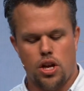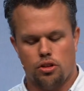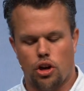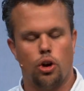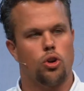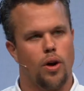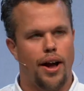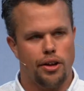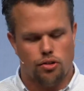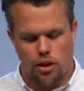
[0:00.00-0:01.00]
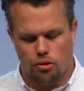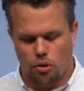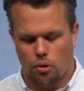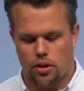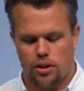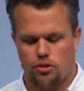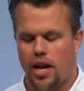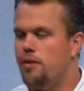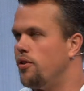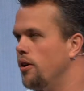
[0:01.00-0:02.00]
to know Christ as Lord and
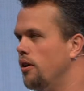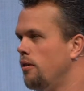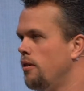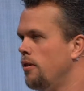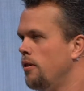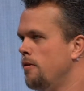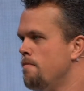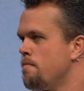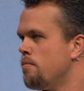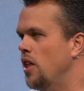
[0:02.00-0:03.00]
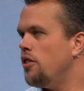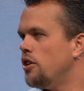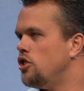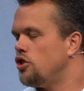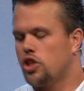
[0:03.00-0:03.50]
Savior. Then there's this